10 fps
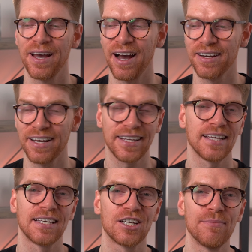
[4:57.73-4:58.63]
And again,
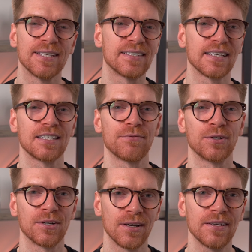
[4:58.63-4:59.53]
they come in 6
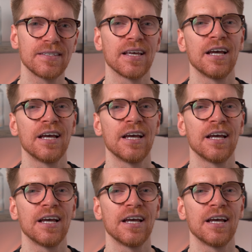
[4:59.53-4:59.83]
different colours.